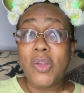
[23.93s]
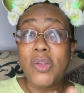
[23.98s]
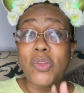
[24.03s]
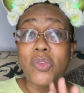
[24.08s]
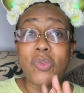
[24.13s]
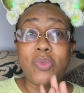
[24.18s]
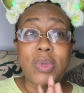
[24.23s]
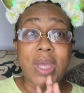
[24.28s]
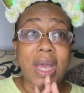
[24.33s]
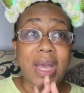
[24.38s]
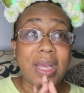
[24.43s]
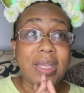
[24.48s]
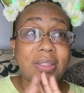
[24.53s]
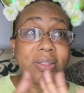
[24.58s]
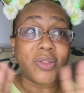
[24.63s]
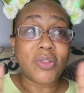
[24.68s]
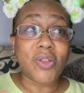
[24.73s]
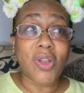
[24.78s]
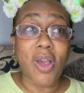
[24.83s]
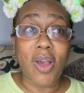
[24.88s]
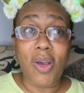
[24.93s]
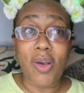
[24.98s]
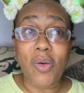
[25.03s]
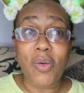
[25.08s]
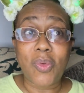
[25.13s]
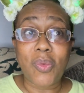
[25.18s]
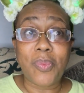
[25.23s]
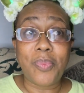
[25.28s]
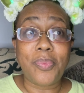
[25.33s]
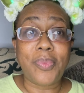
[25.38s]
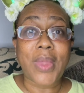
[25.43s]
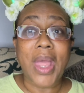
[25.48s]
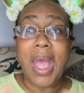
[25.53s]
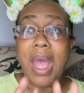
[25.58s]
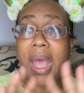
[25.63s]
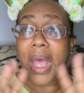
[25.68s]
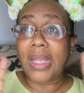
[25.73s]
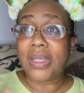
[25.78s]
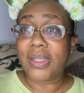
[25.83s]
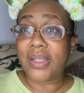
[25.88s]
you guys know
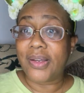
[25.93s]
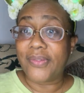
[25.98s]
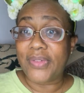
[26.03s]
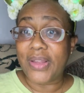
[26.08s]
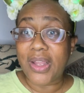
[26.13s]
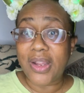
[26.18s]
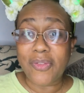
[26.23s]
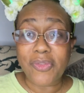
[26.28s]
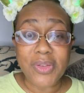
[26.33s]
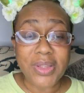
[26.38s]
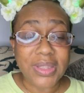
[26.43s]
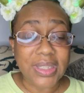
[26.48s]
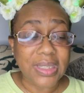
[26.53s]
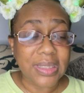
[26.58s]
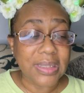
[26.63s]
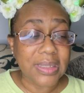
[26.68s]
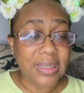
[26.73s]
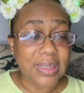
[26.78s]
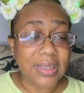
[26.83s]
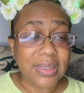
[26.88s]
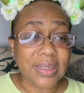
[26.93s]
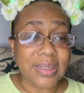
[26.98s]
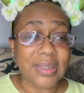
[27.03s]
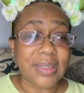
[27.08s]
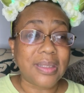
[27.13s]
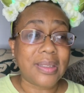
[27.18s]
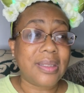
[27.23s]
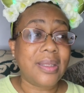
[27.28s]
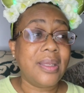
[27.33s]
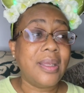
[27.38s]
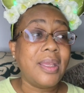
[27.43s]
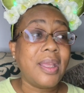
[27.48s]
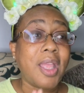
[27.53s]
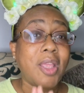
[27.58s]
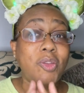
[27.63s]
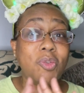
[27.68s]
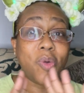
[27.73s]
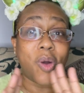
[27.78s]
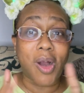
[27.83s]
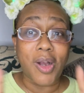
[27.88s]
I love everything Disney,
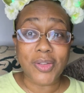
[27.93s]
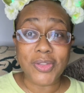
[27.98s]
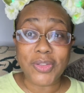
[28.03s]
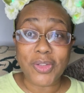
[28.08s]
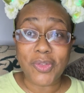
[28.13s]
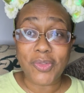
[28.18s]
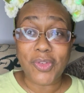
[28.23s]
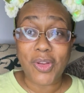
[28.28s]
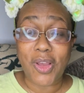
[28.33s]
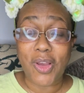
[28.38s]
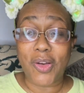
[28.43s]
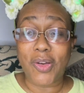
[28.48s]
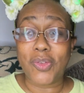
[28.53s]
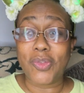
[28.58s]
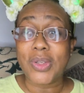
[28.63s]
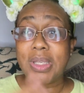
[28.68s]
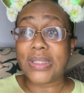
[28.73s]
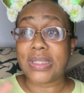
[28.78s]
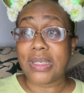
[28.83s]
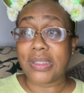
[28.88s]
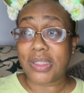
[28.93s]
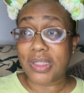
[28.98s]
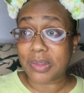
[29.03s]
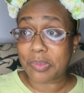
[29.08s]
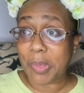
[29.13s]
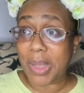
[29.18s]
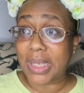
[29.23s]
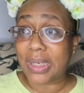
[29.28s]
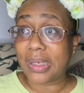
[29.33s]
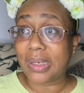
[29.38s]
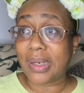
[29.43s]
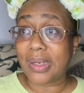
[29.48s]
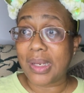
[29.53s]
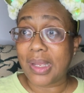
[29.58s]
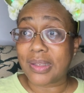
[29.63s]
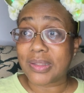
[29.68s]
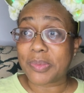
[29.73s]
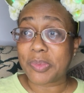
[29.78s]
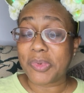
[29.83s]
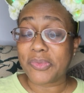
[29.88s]
you also know, because I just made an
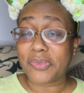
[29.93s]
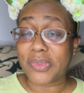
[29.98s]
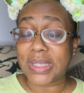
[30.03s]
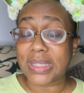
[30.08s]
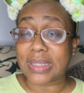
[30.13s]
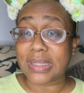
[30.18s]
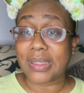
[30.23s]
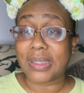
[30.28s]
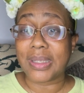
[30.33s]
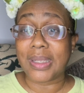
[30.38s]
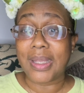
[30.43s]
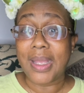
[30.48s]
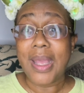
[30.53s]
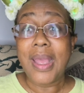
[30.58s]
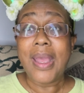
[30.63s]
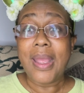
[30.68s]
announcement recently,